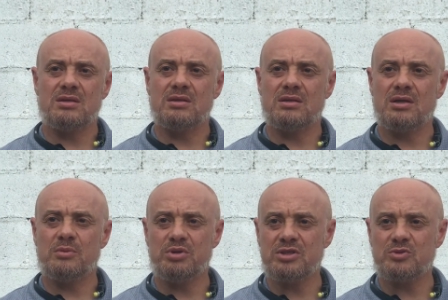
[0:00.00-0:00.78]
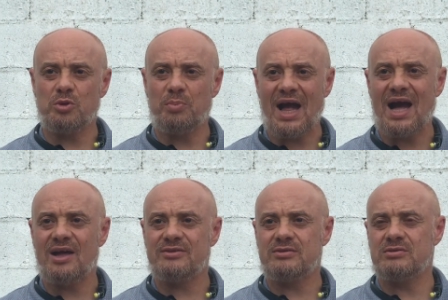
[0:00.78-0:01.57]
habitual
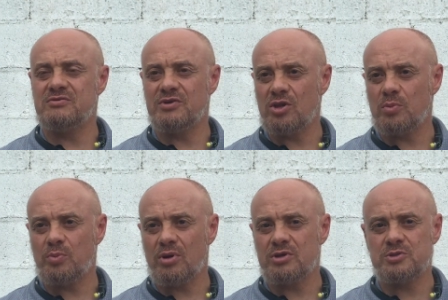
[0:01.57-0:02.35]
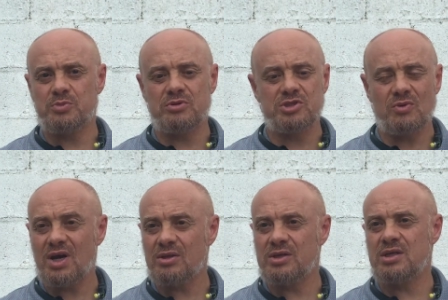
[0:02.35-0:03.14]
path to develop our
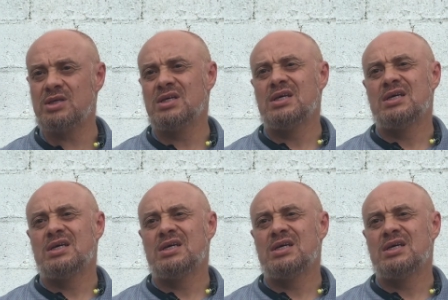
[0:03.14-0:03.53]
spirituality,